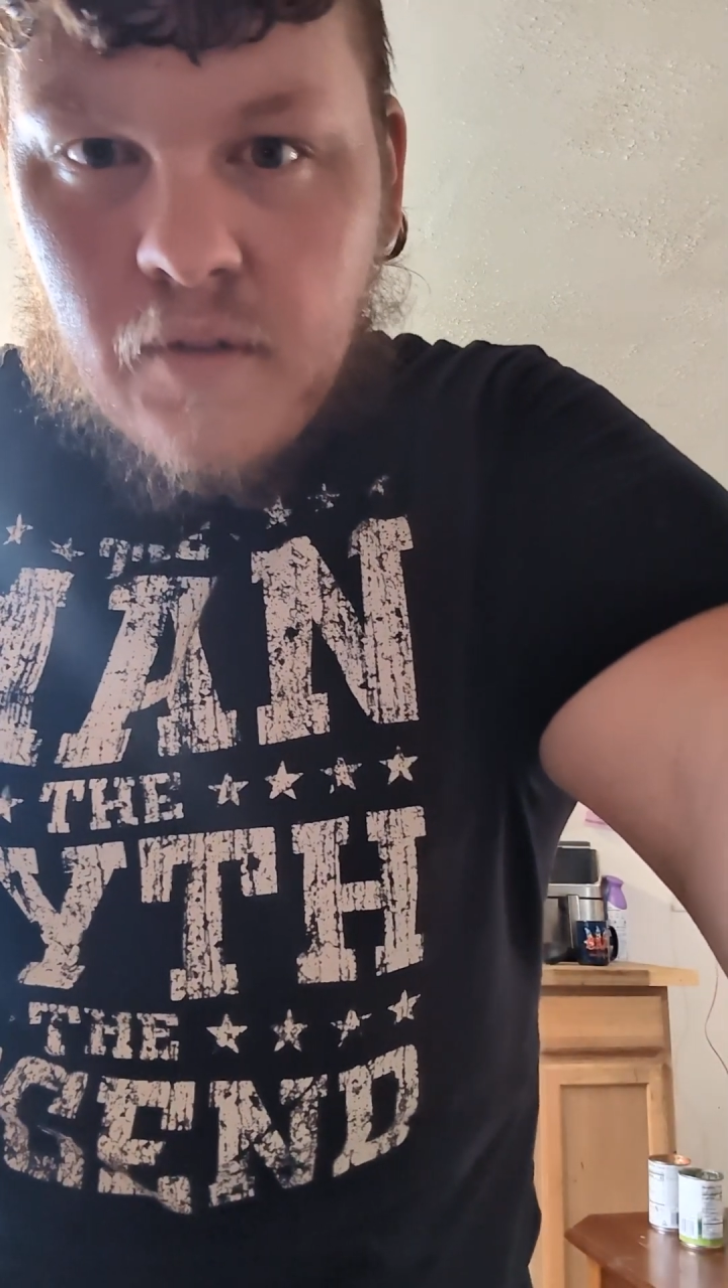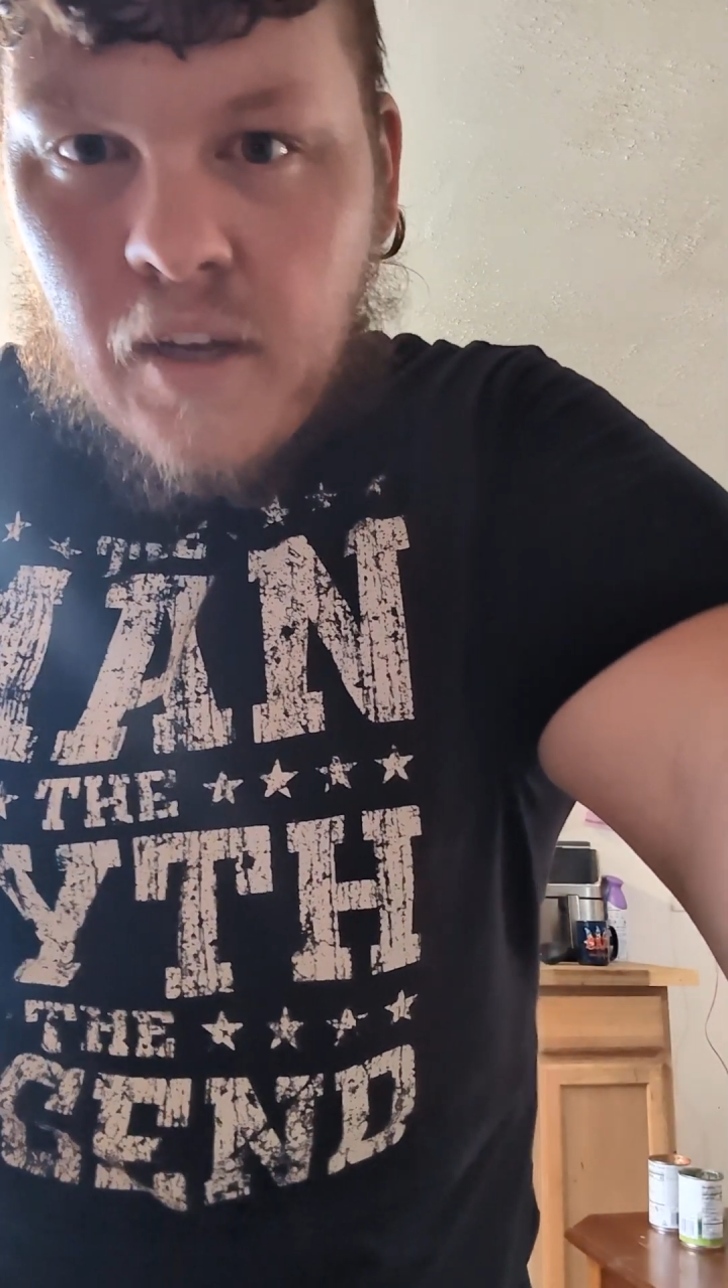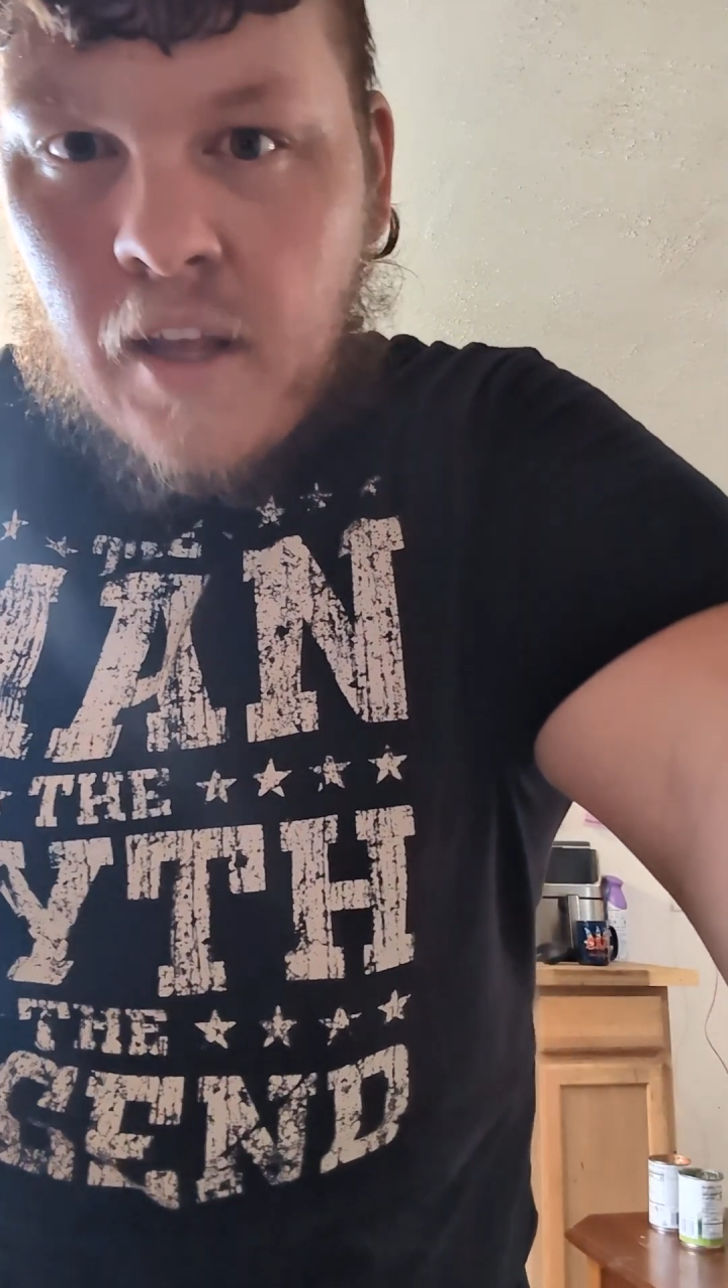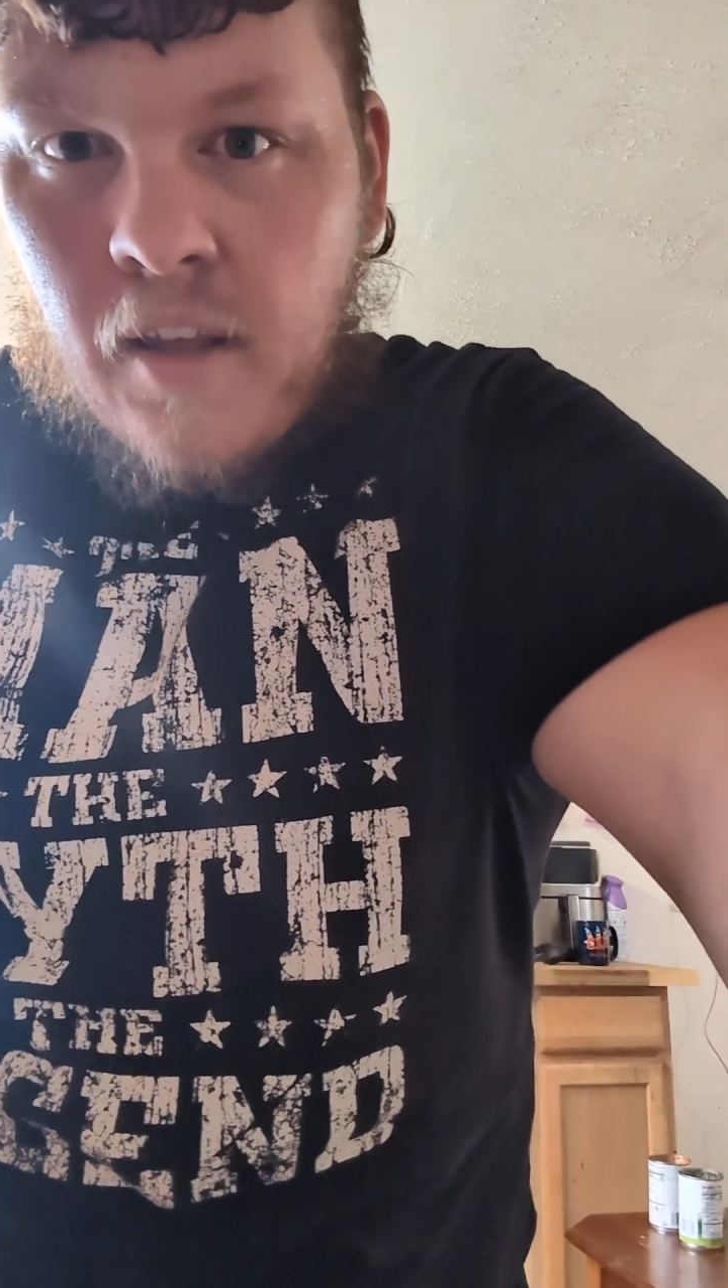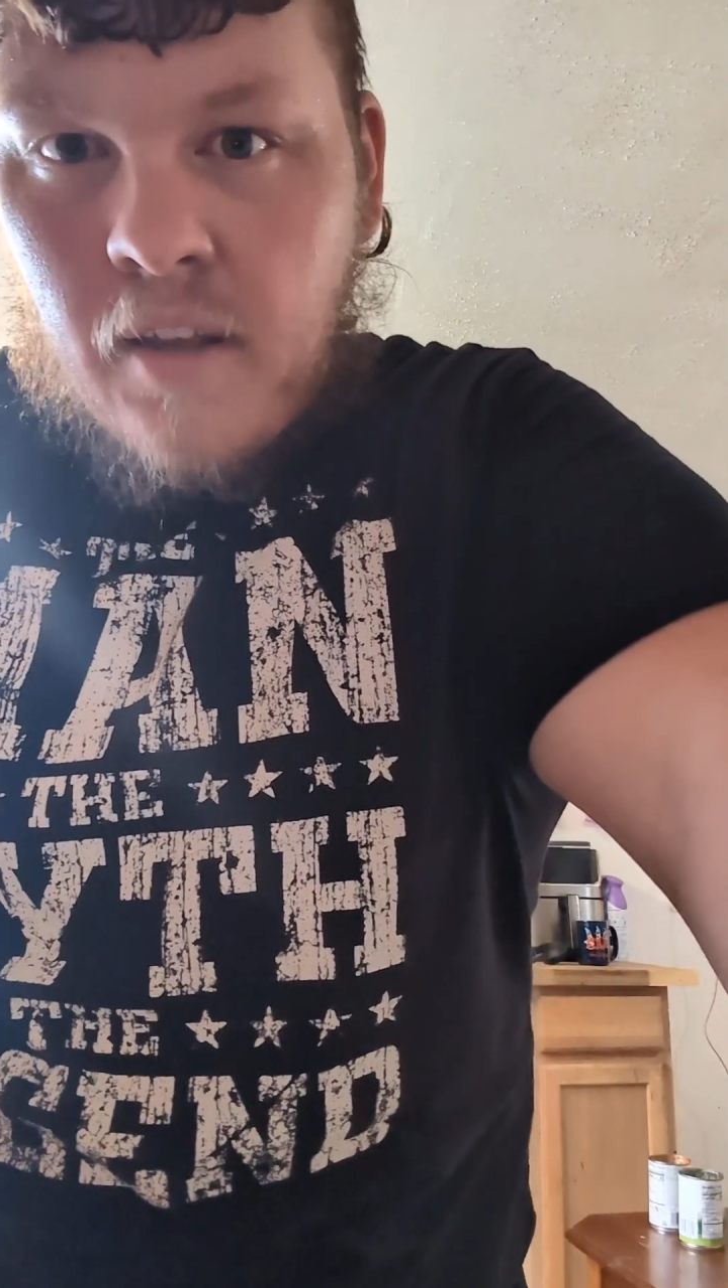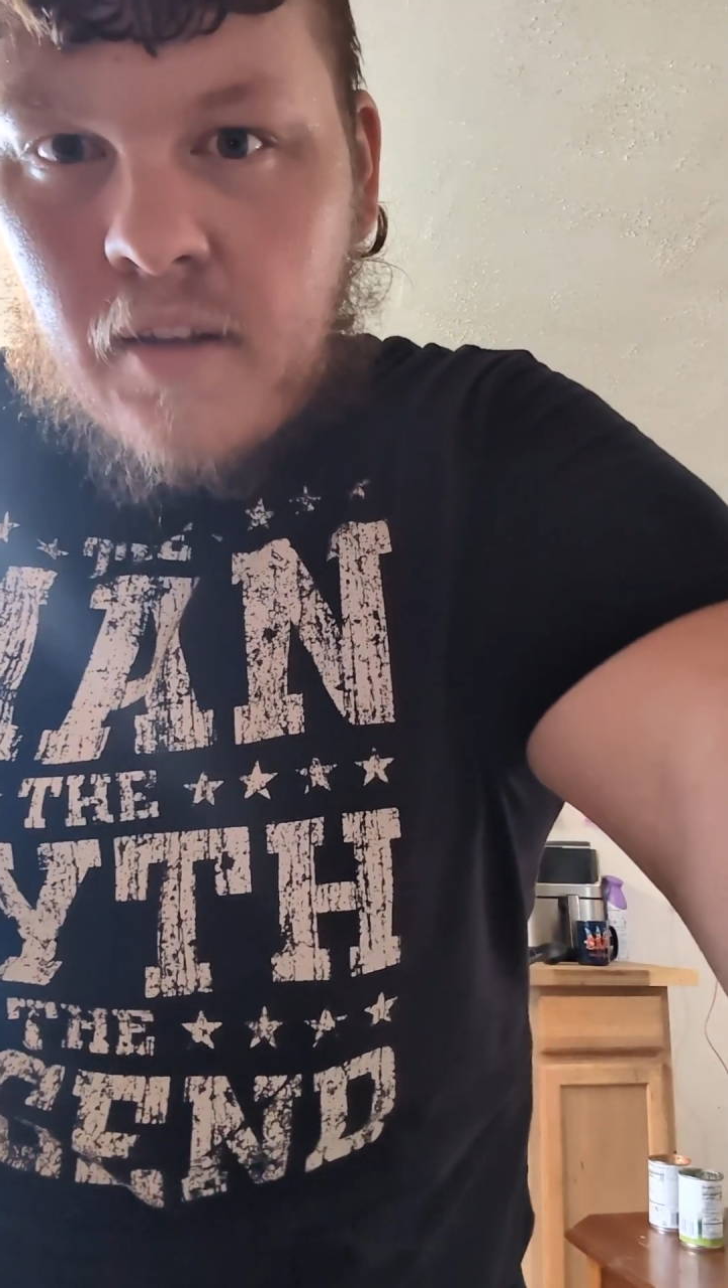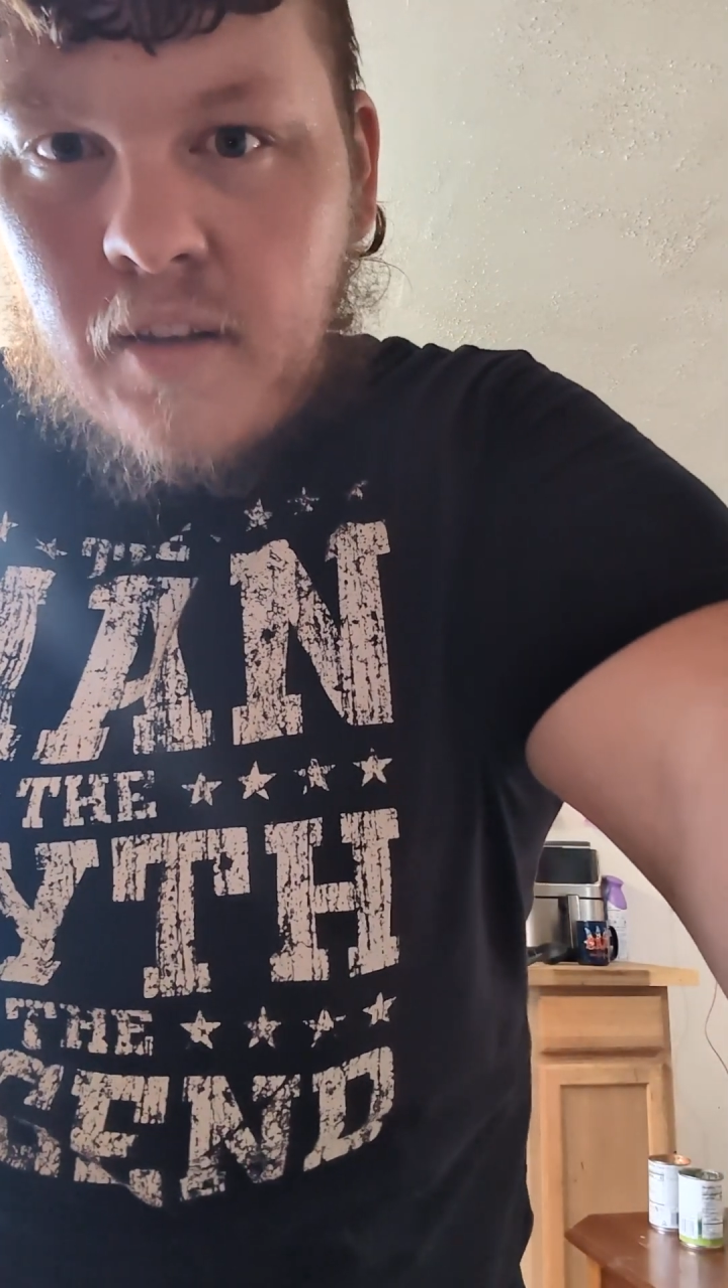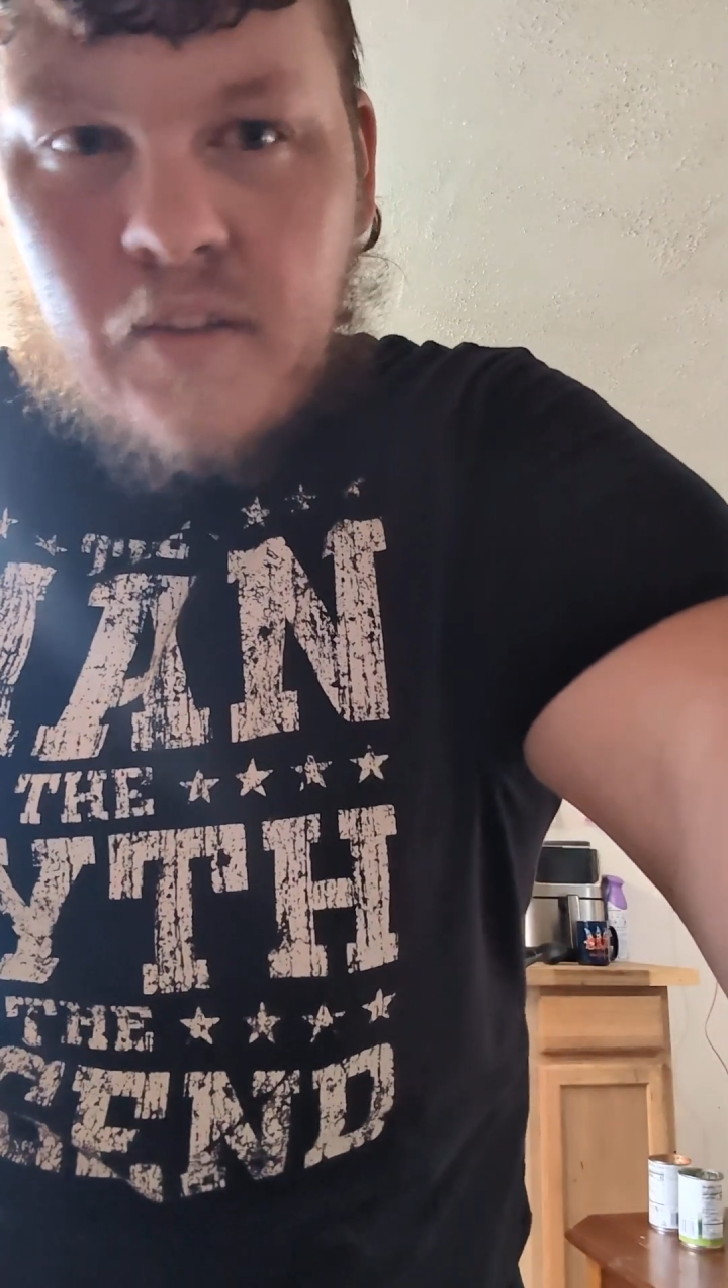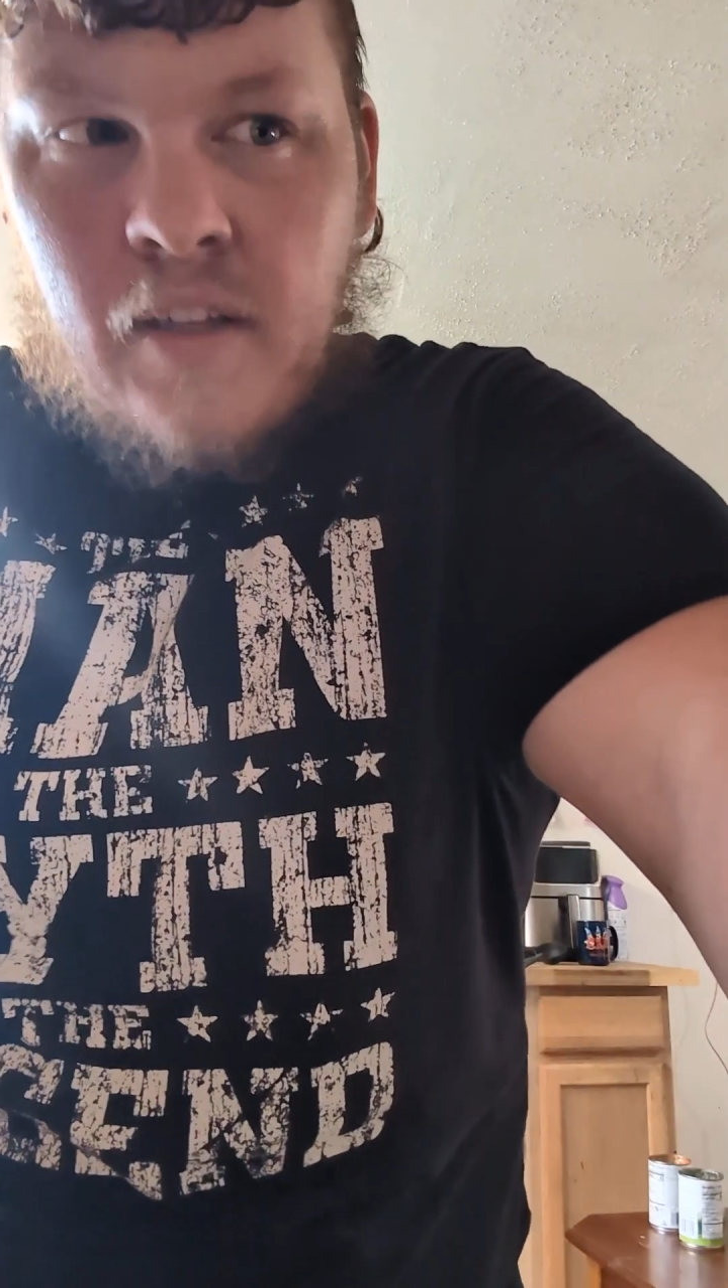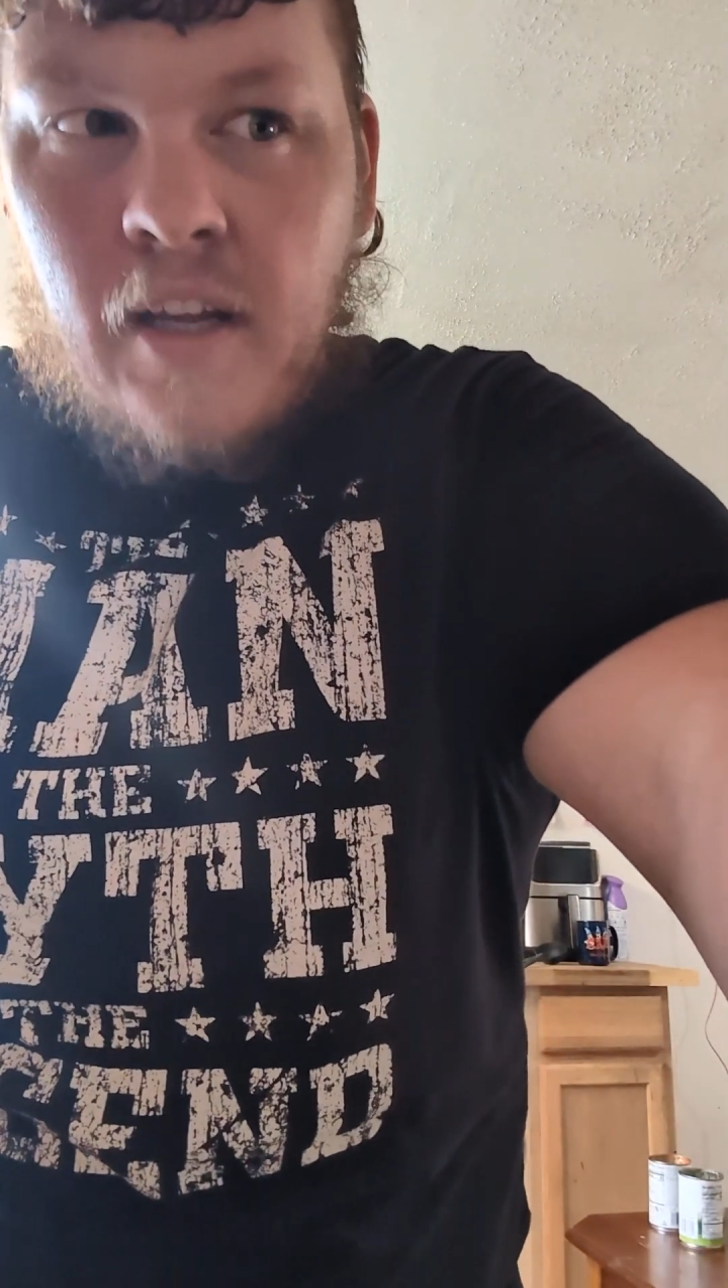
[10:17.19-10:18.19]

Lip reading: Okay? It's